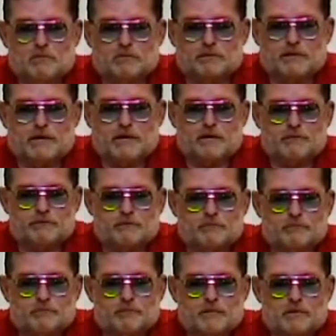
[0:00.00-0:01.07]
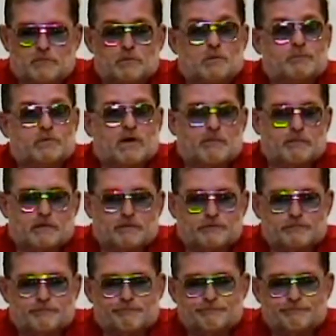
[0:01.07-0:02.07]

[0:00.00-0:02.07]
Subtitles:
were gaining some real prominence.